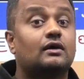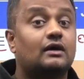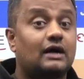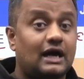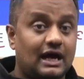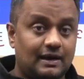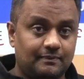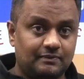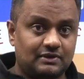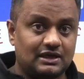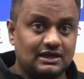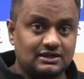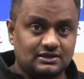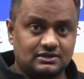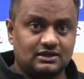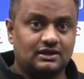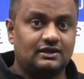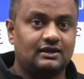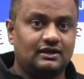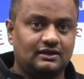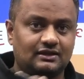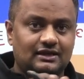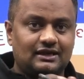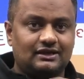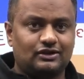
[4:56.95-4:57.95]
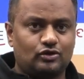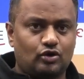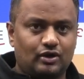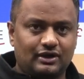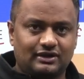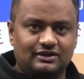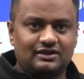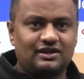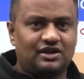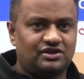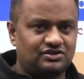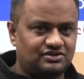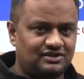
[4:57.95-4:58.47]
I am considering that you are
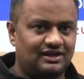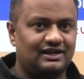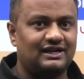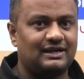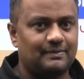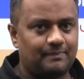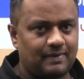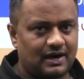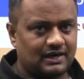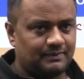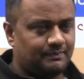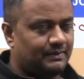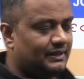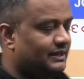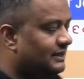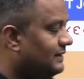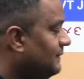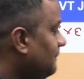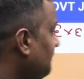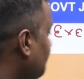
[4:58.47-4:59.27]
in the engineering department.